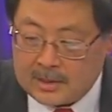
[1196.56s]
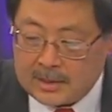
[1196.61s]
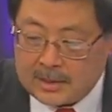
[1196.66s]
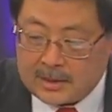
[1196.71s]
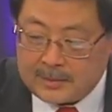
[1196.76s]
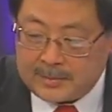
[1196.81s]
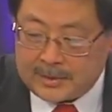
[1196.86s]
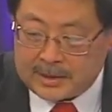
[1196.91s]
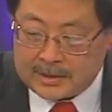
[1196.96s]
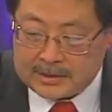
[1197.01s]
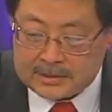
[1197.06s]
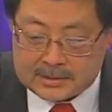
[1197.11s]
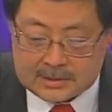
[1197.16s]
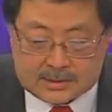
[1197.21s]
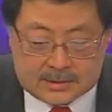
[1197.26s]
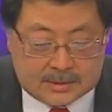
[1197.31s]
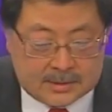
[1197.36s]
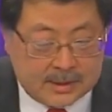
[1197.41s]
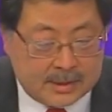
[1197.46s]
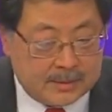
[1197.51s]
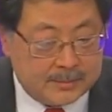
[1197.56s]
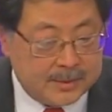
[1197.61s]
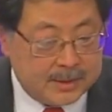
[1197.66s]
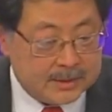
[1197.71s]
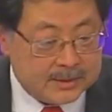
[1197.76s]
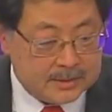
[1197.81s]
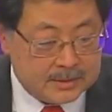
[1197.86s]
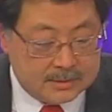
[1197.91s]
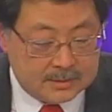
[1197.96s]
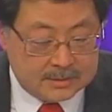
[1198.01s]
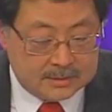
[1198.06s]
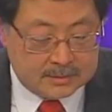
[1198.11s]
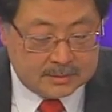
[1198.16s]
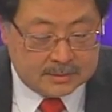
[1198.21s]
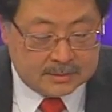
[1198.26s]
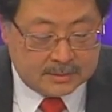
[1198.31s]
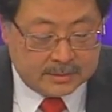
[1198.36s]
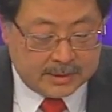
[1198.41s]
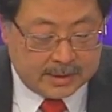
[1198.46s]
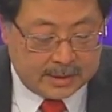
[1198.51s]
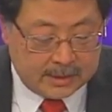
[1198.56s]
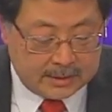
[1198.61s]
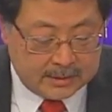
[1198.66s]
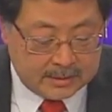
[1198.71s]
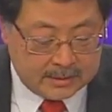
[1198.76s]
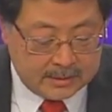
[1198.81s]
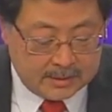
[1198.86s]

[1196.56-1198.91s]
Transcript: Take a piece, okay?